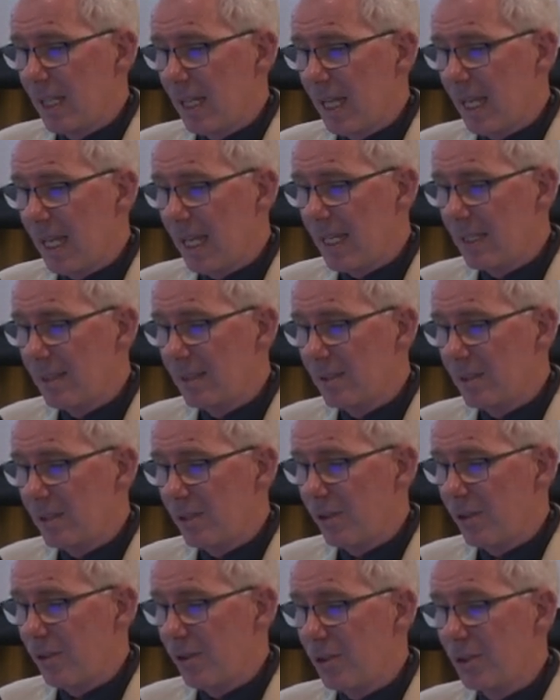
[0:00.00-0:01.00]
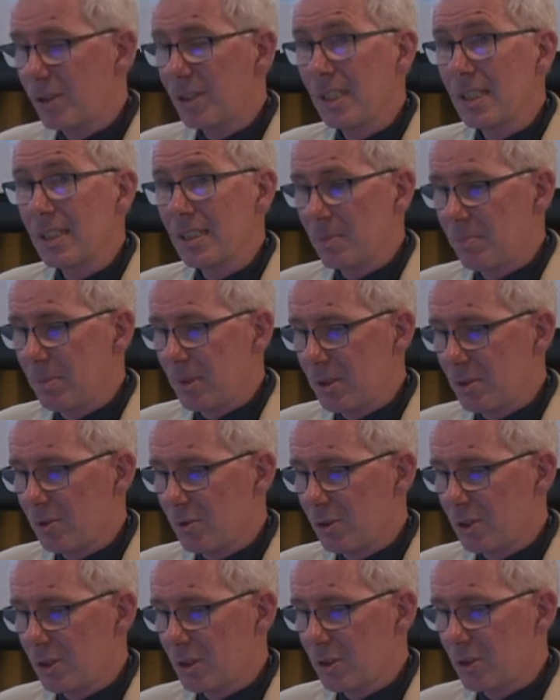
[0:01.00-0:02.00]
and 13 special
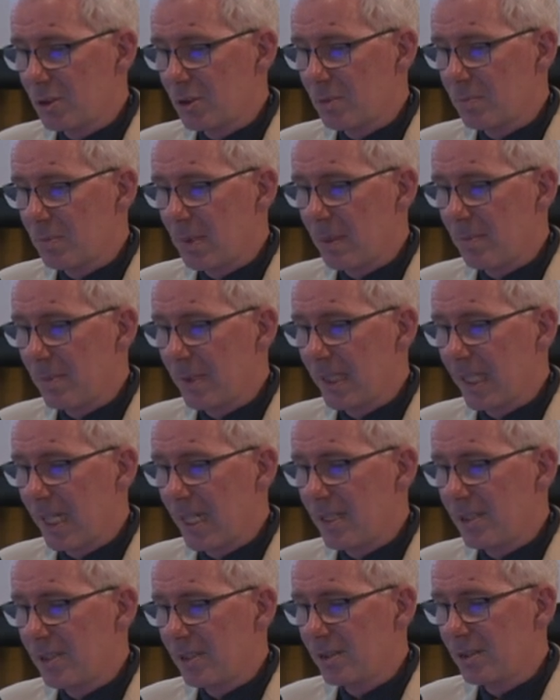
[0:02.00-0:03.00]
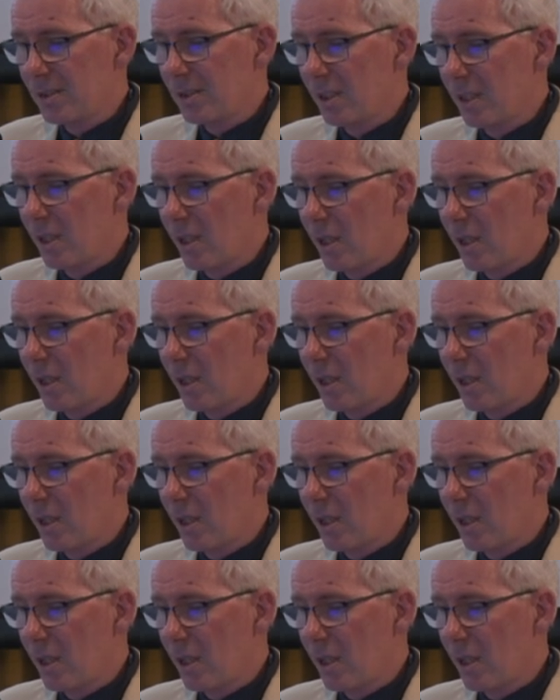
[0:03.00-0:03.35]
publications,